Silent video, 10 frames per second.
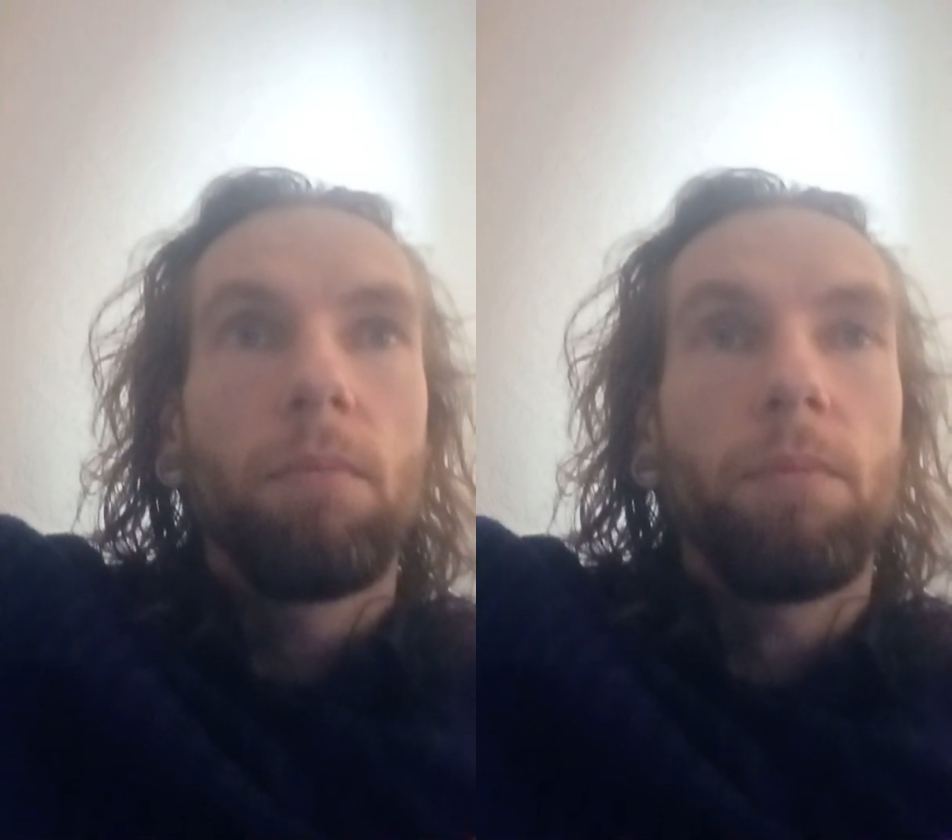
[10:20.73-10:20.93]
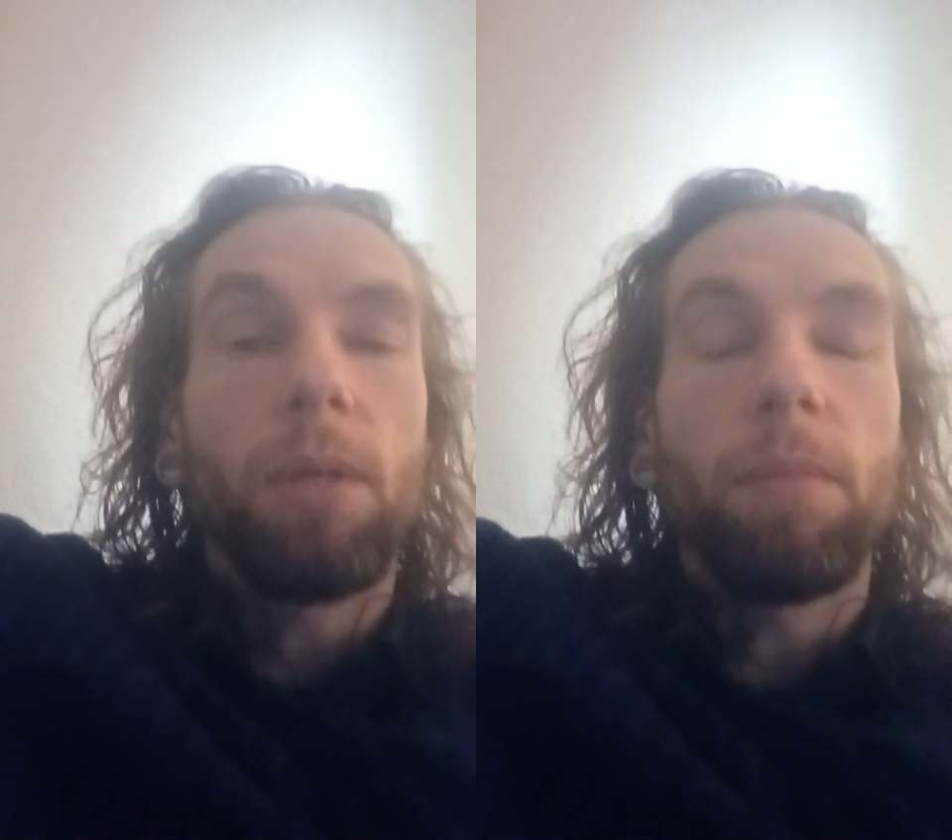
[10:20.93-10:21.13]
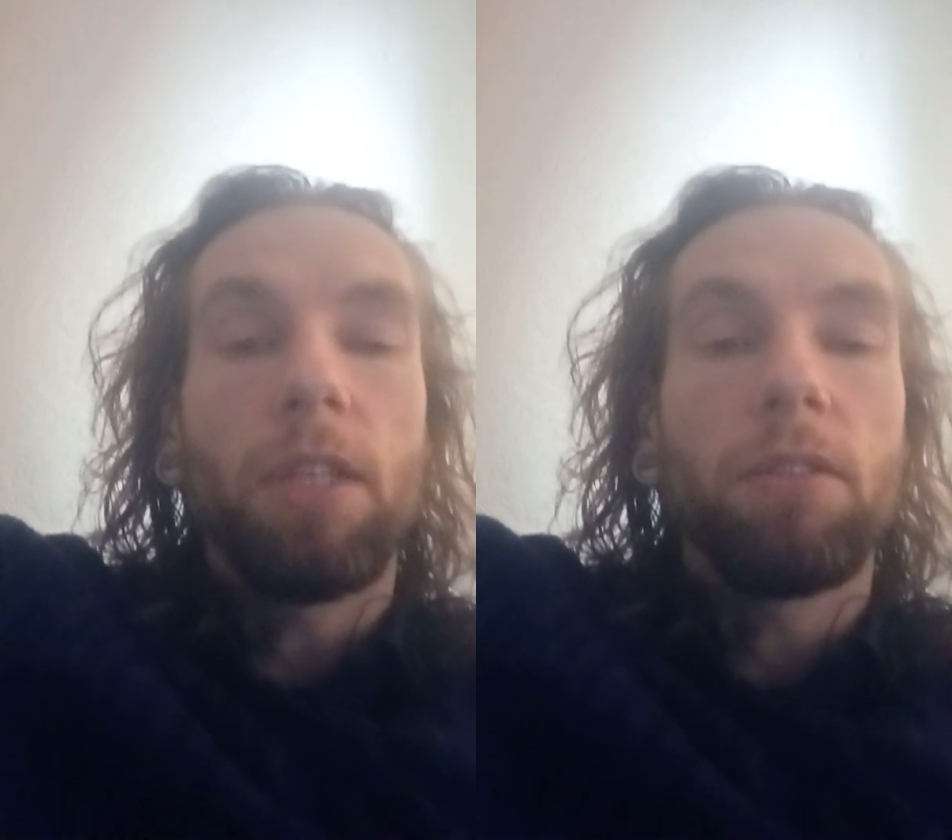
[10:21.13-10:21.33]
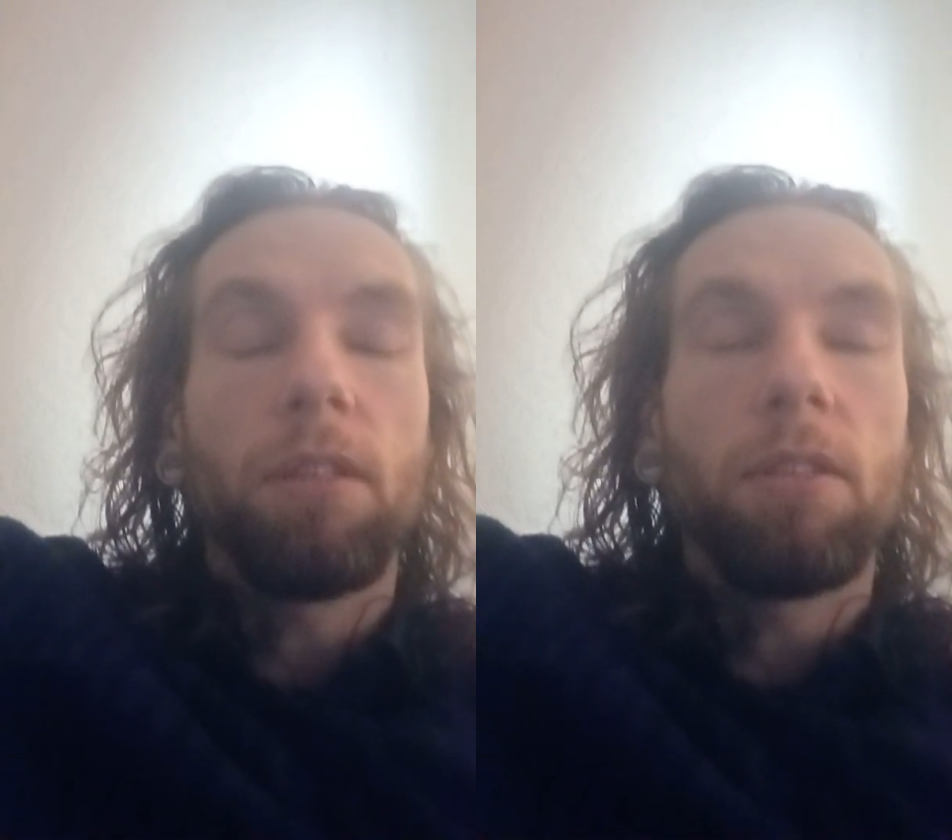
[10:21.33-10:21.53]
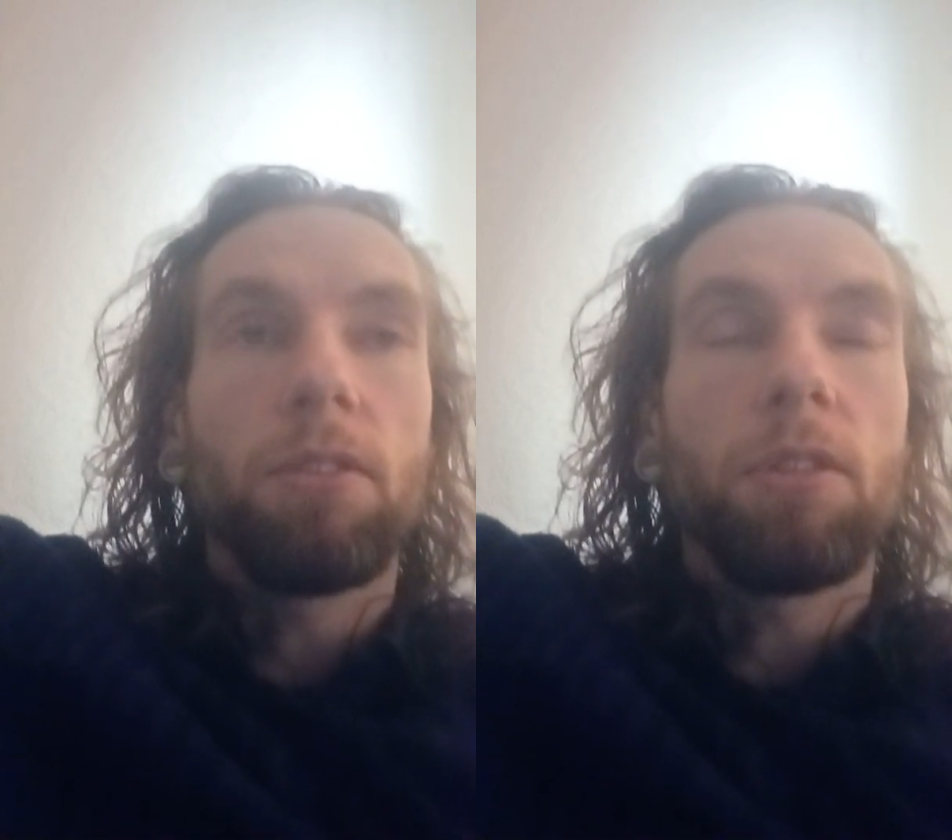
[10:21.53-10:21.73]
Big
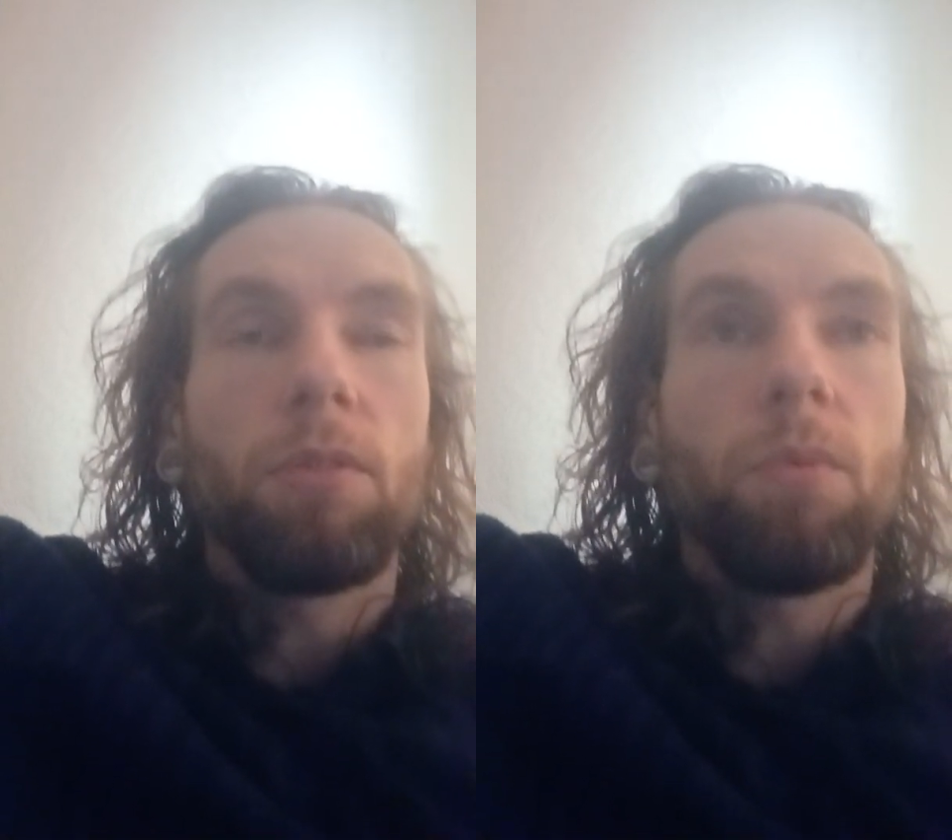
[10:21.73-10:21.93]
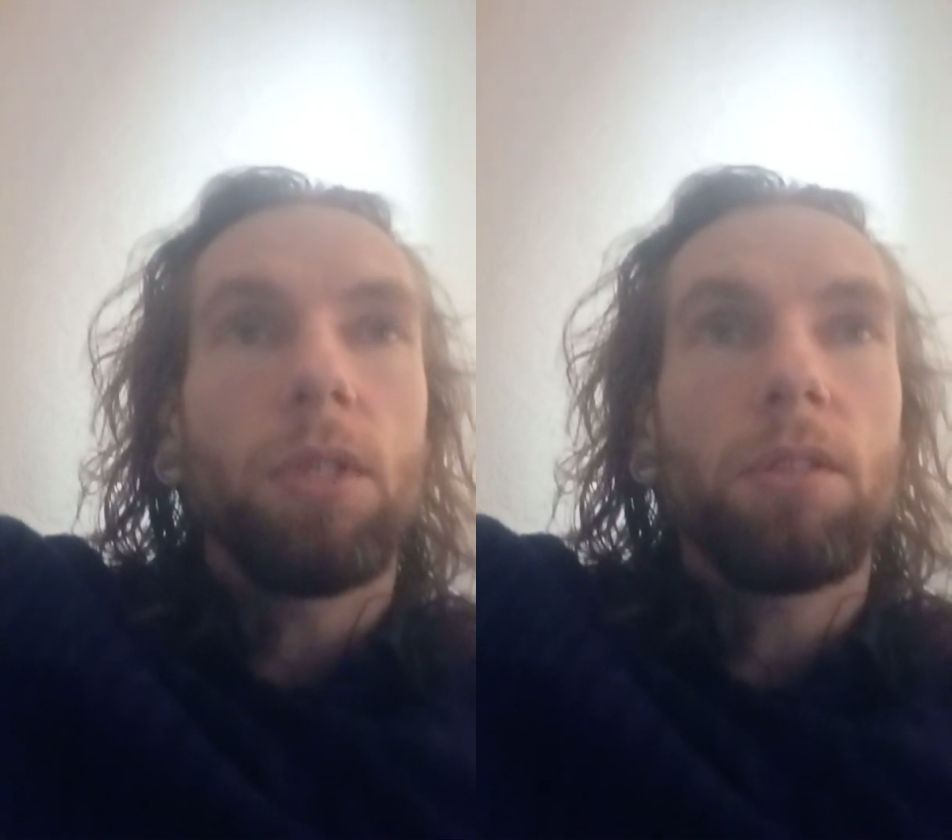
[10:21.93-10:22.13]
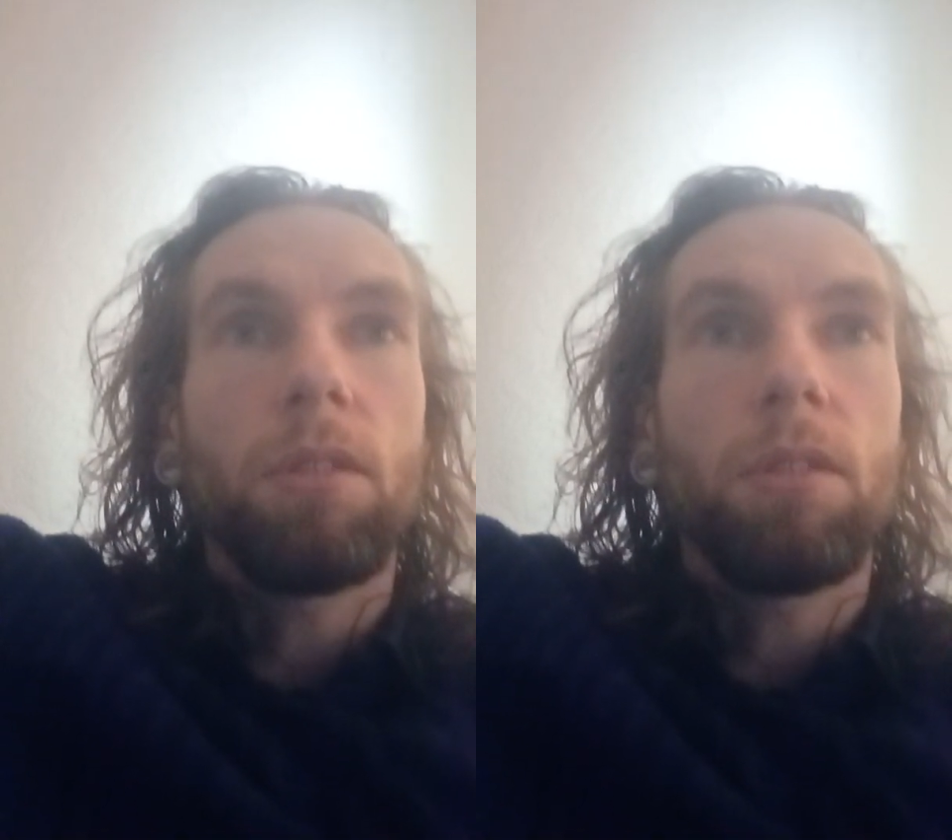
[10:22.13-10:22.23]
maintenance it was.